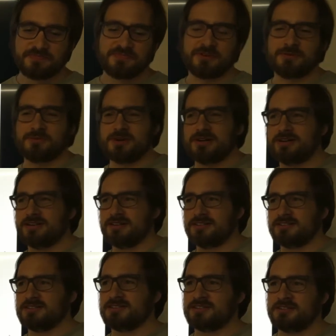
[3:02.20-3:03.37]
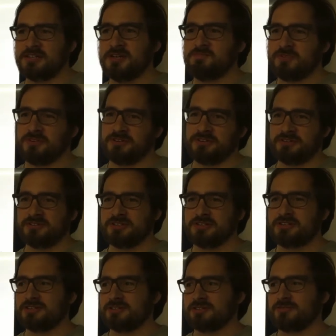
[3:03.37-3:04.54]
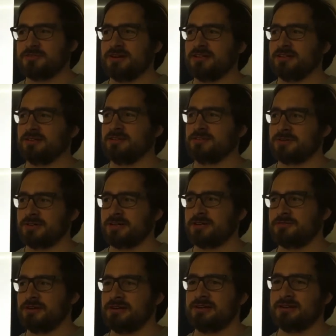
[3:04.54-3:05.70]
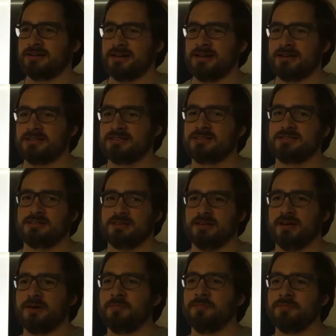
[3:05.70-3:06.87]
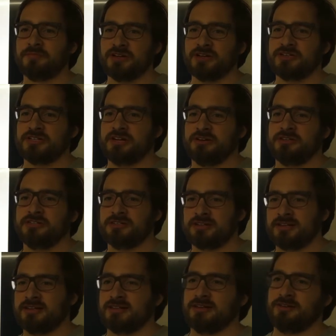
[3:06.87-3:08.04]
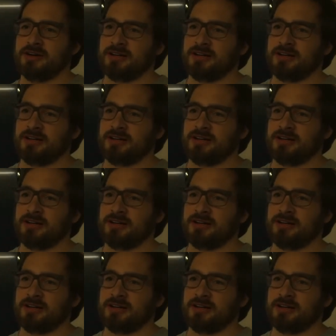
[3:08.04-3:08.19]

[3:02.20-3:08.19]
for one, it's cheaper to just create a new worktree that has that shares the .git